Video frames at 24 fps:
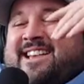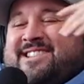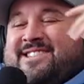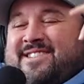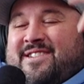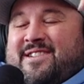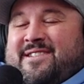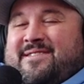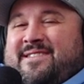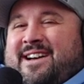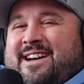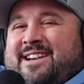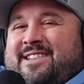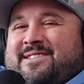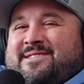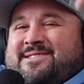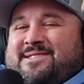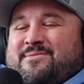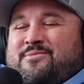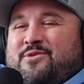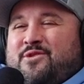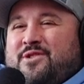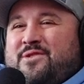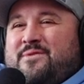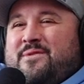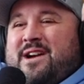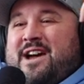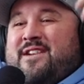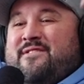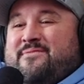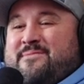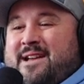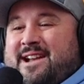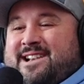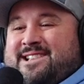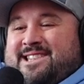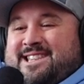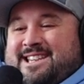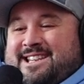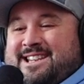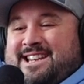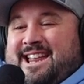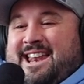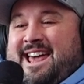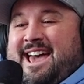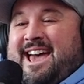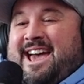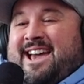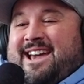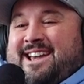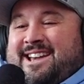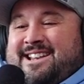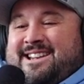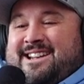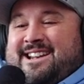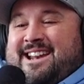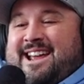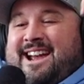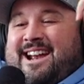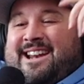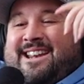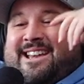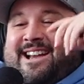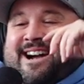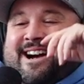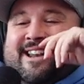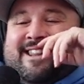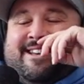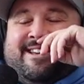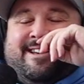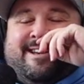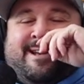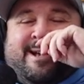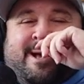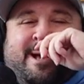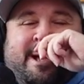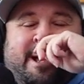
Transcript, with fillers: So I was one away from actually hitting an A, hitting an 80 on it.